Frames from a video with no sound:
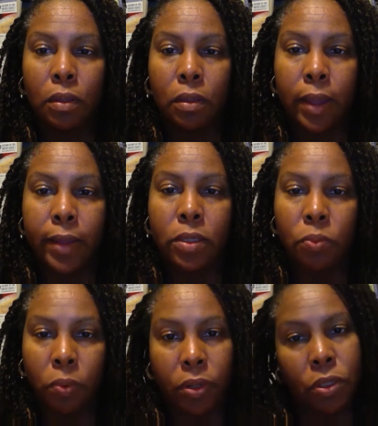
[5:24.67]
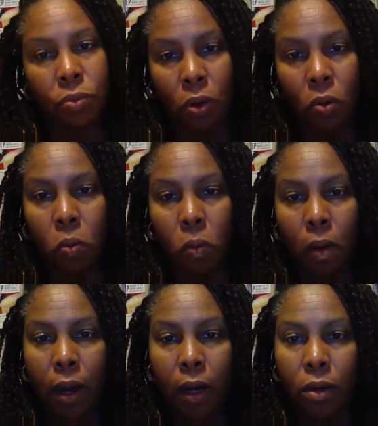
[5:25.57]
that's where it's
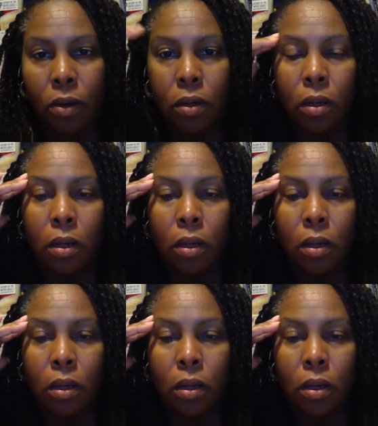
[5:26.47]
required.